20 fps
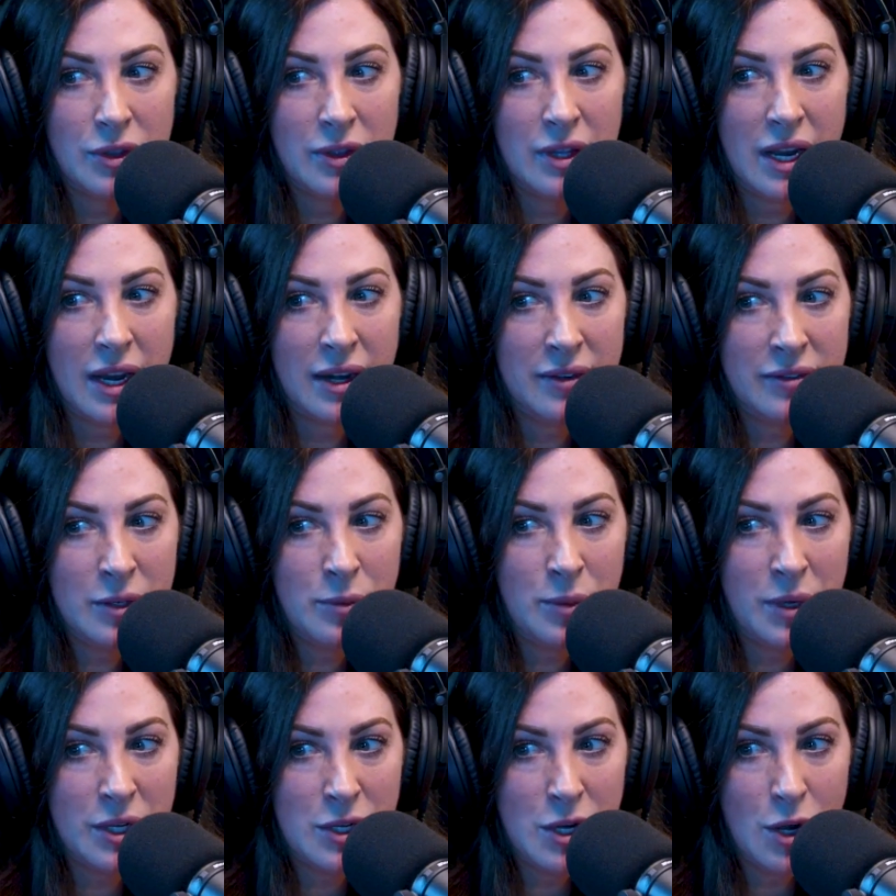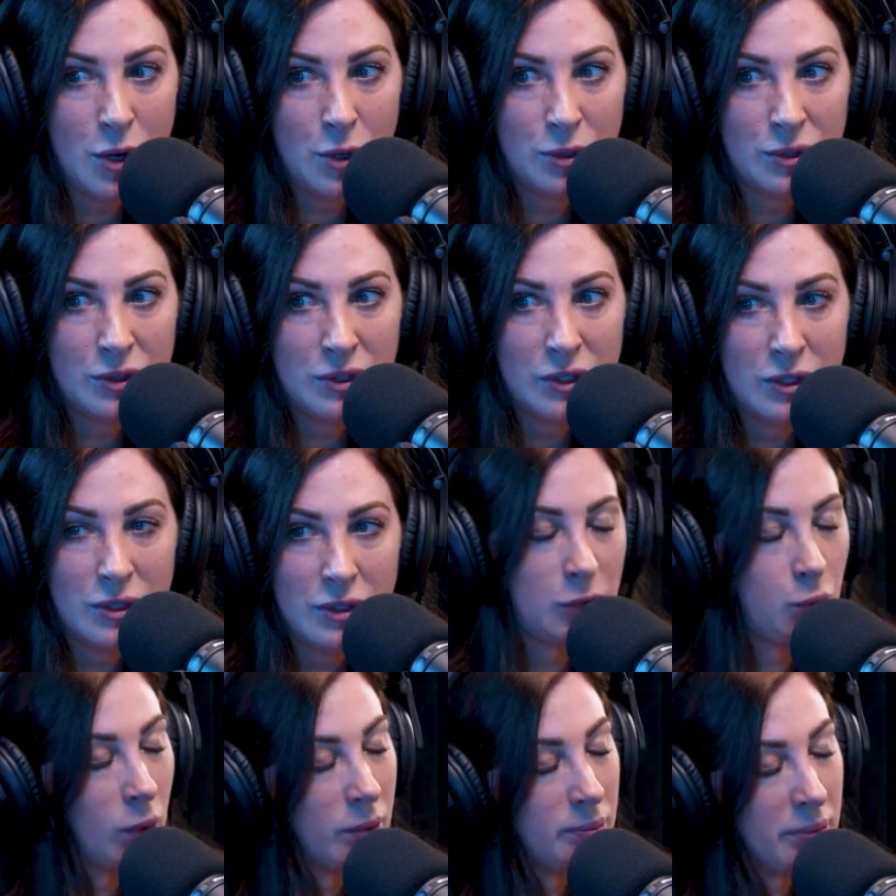so that everyone knows,
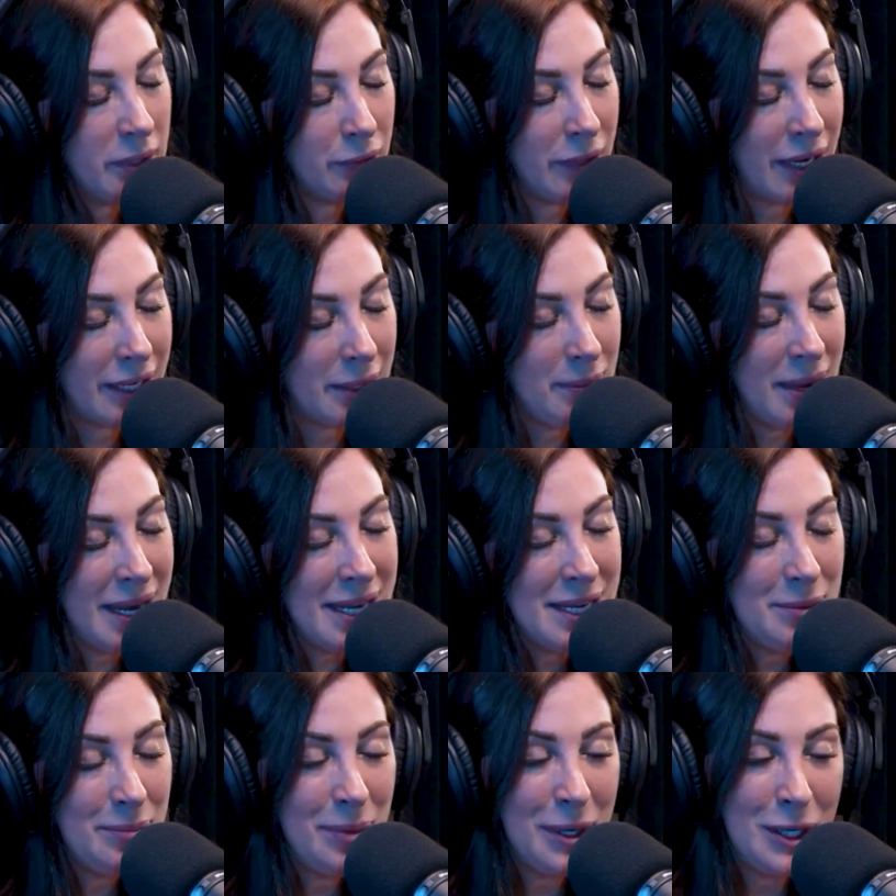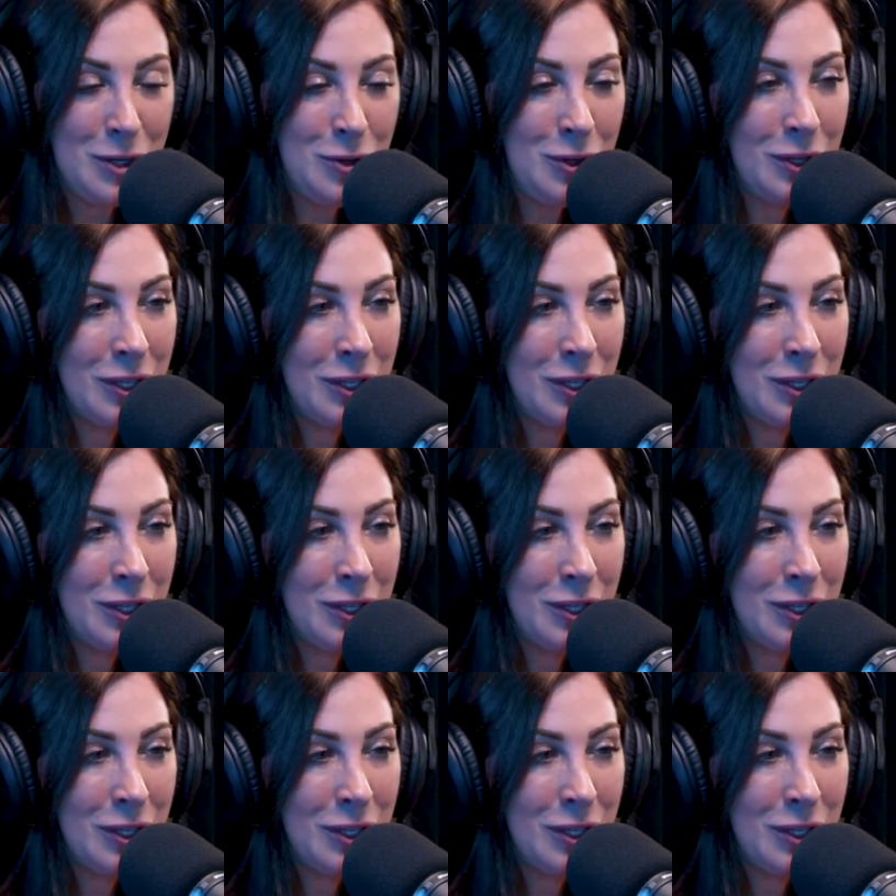this wouldn't be recommended, but